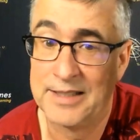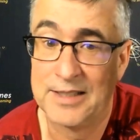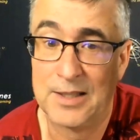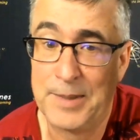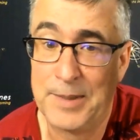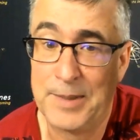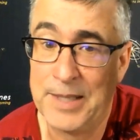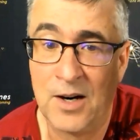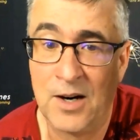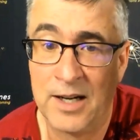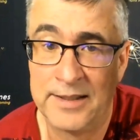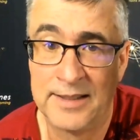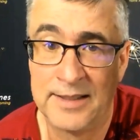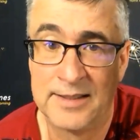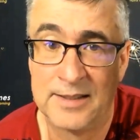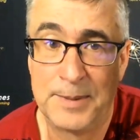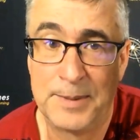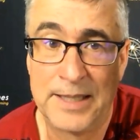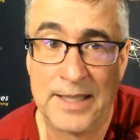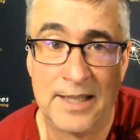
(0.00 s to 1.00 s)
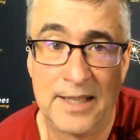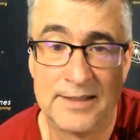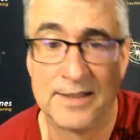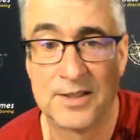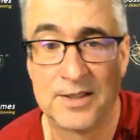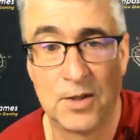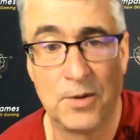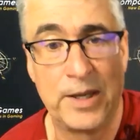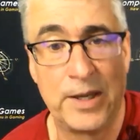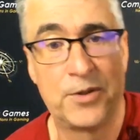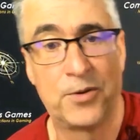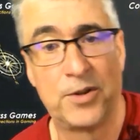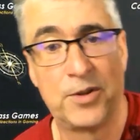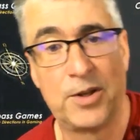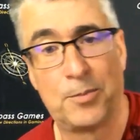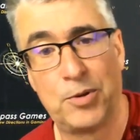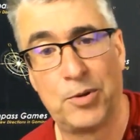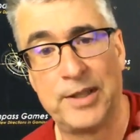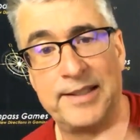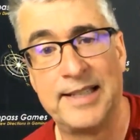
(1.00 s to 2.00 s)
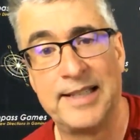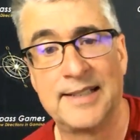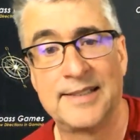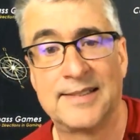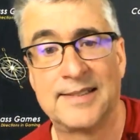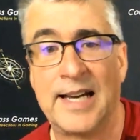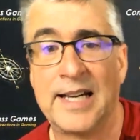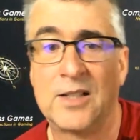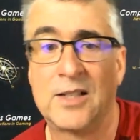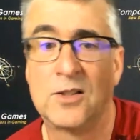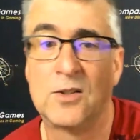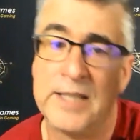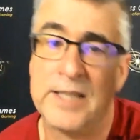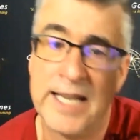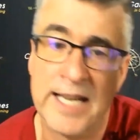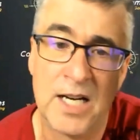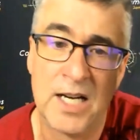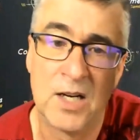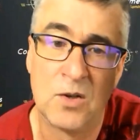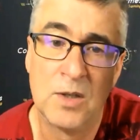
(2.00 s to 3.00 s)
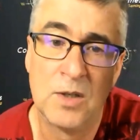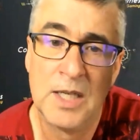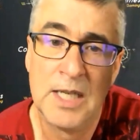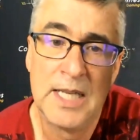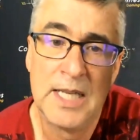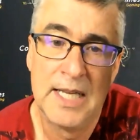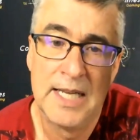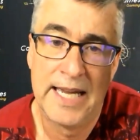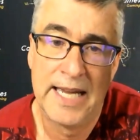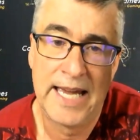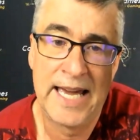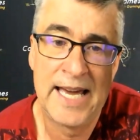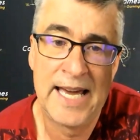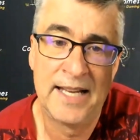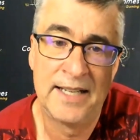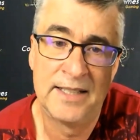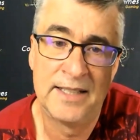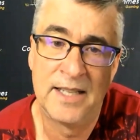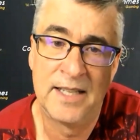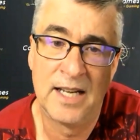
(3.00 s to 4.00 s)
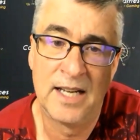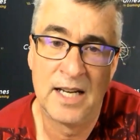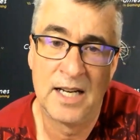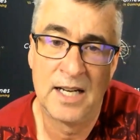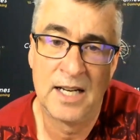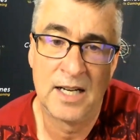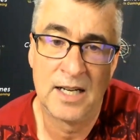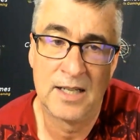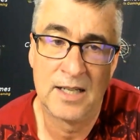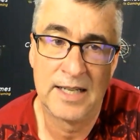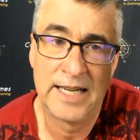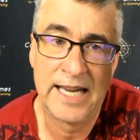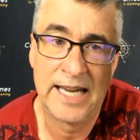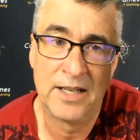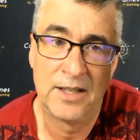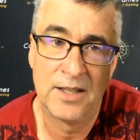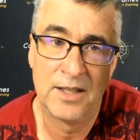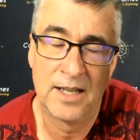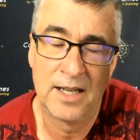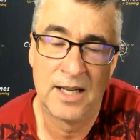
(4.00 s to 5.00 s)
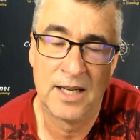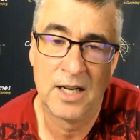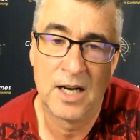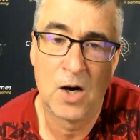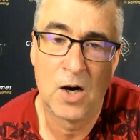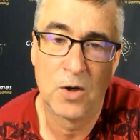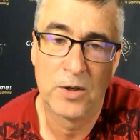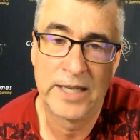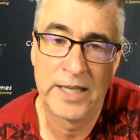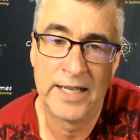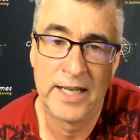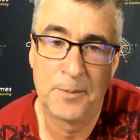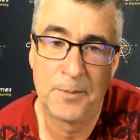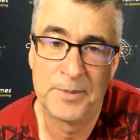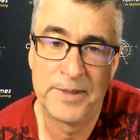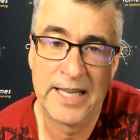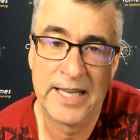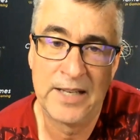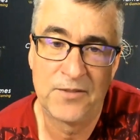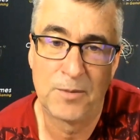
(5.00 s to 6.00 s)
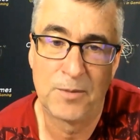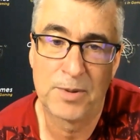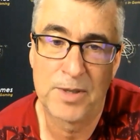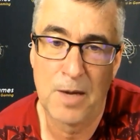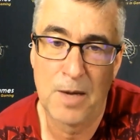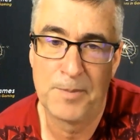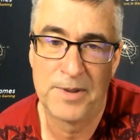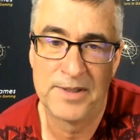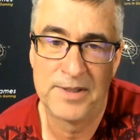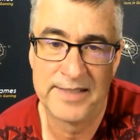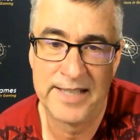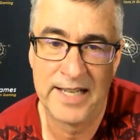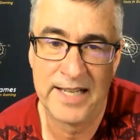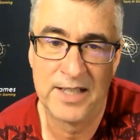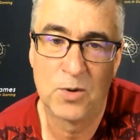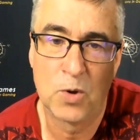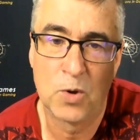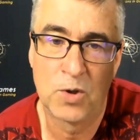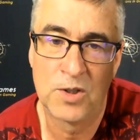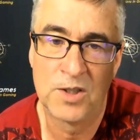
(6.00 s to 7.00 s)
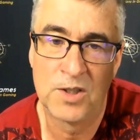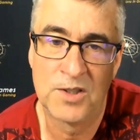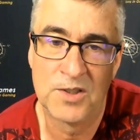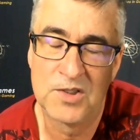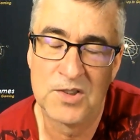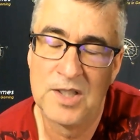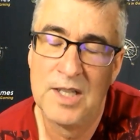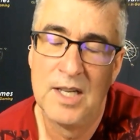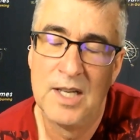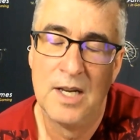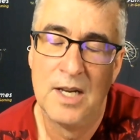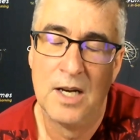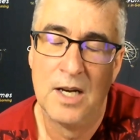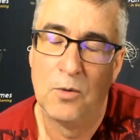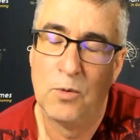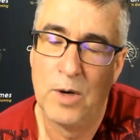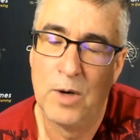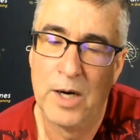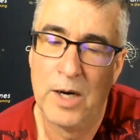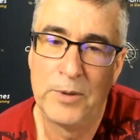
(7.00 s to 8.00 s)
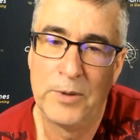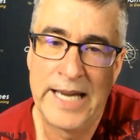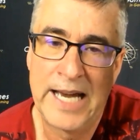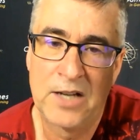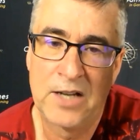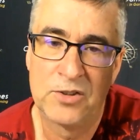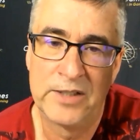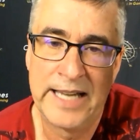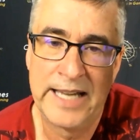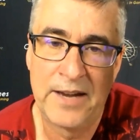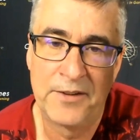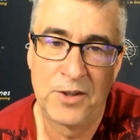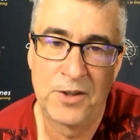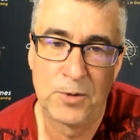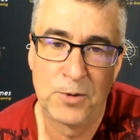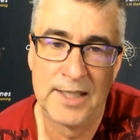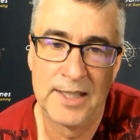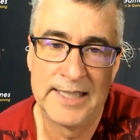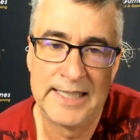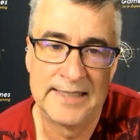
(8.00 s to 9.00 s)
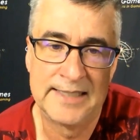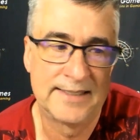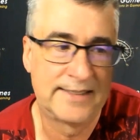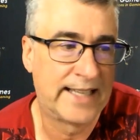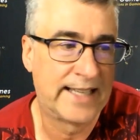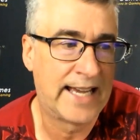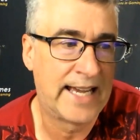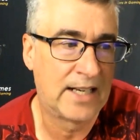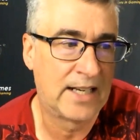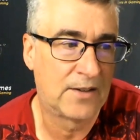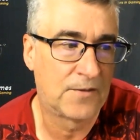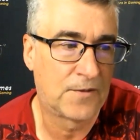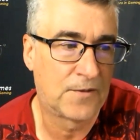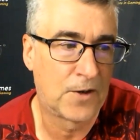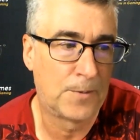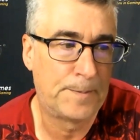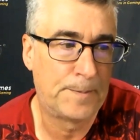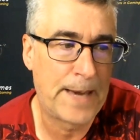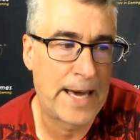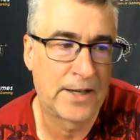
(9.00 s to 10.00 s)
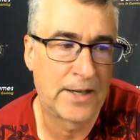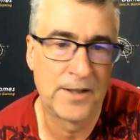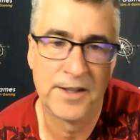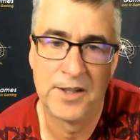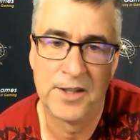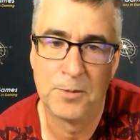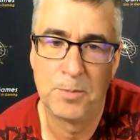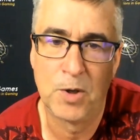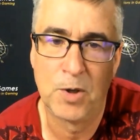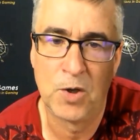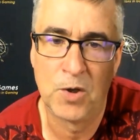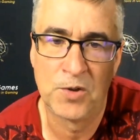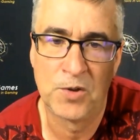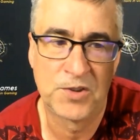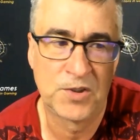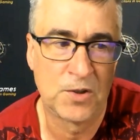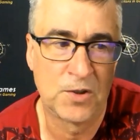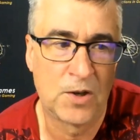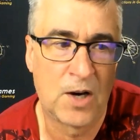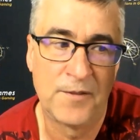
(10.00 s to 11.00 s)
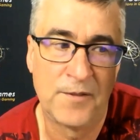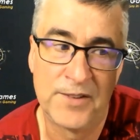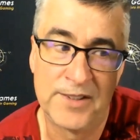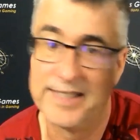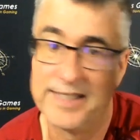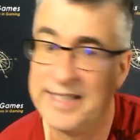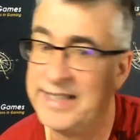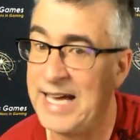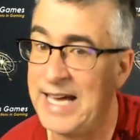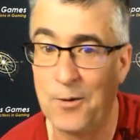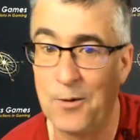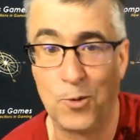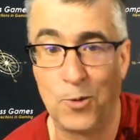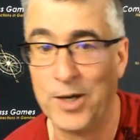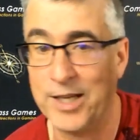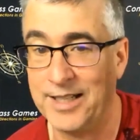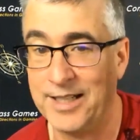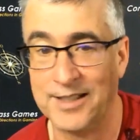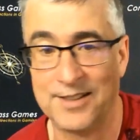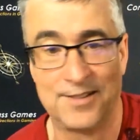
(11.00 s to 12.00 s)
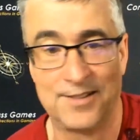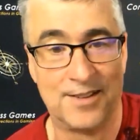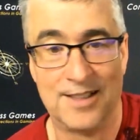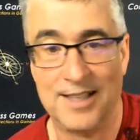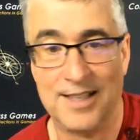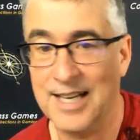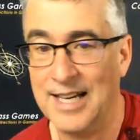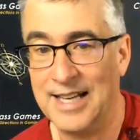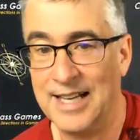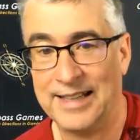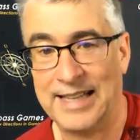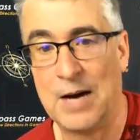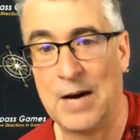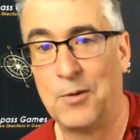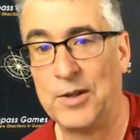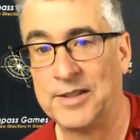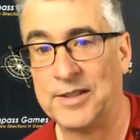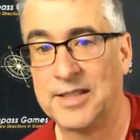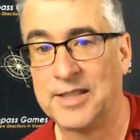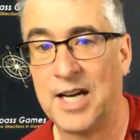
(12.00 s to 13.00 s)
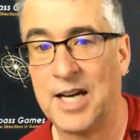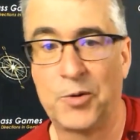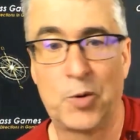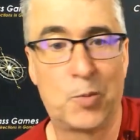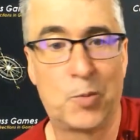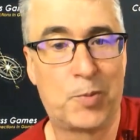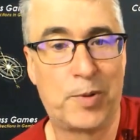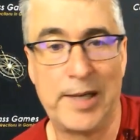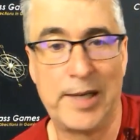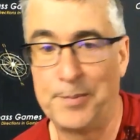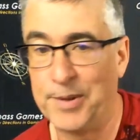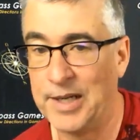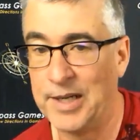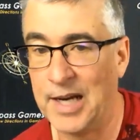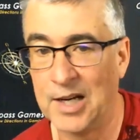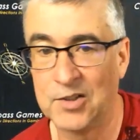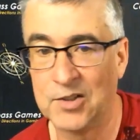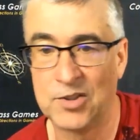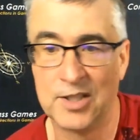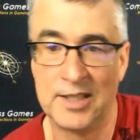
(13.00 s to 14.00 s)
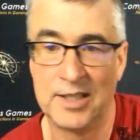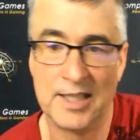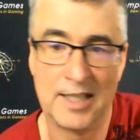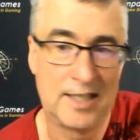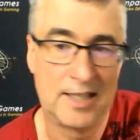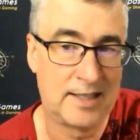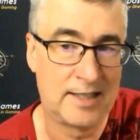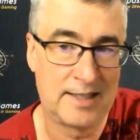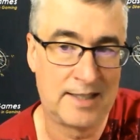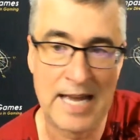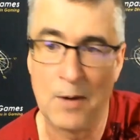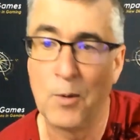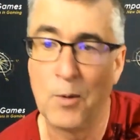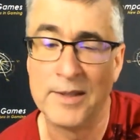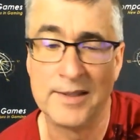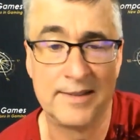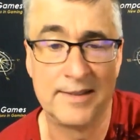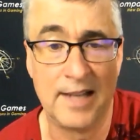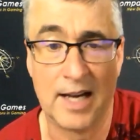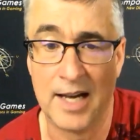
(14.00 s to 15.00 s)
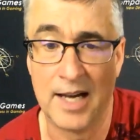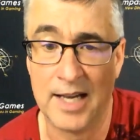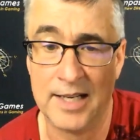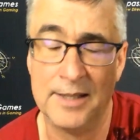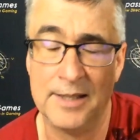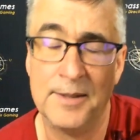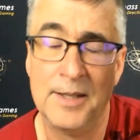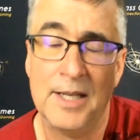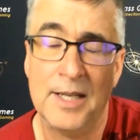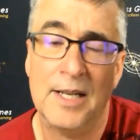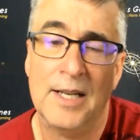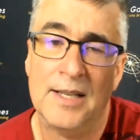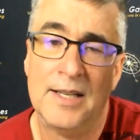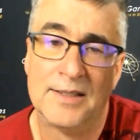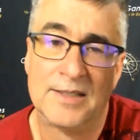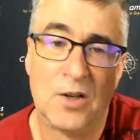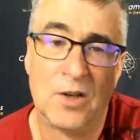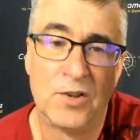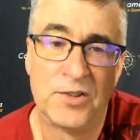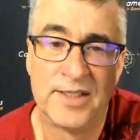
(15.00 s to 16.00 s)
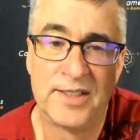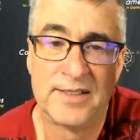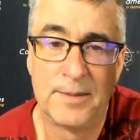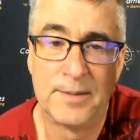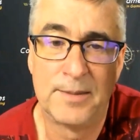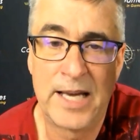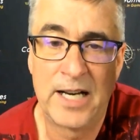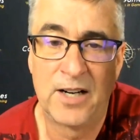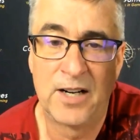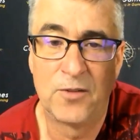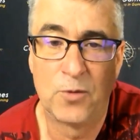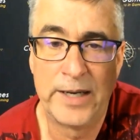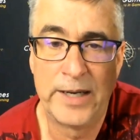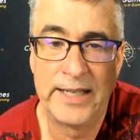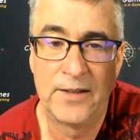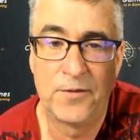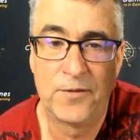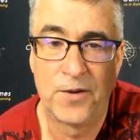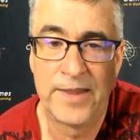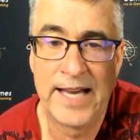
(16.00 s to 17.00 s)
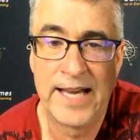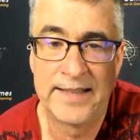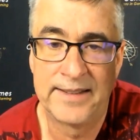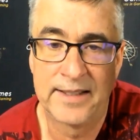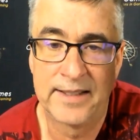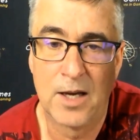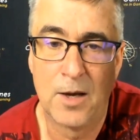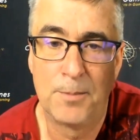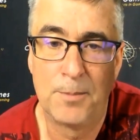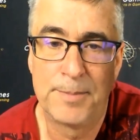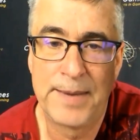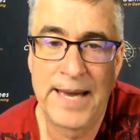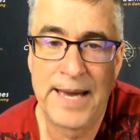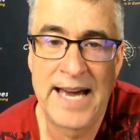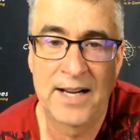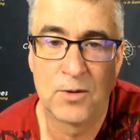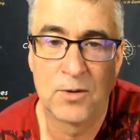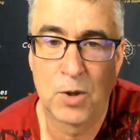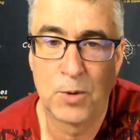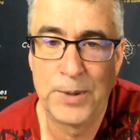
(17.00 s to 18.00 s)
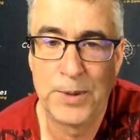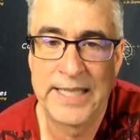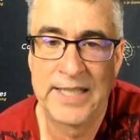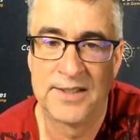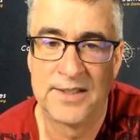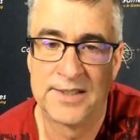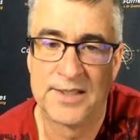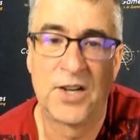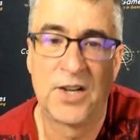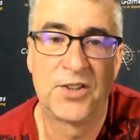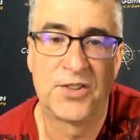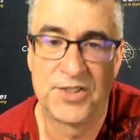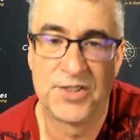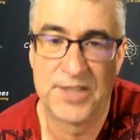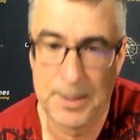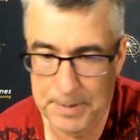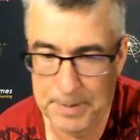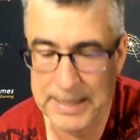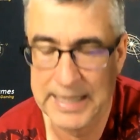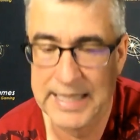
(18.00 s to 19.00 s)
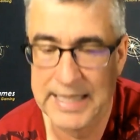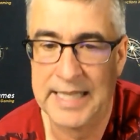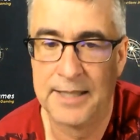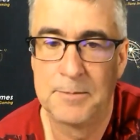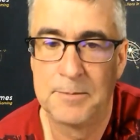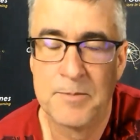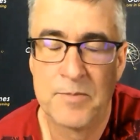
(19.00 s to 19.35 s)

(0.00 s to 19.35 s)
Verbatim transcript: To be honest, because it's going through the printing cycle now, and uh, and uh, I'll get an update from Compass headquarters when we actually have the release date for Battle of the Bulge. So obviously that one is that one's gone through pre-production and that one's done so it's just a matter of waiting for that to come back where we can start shipping it.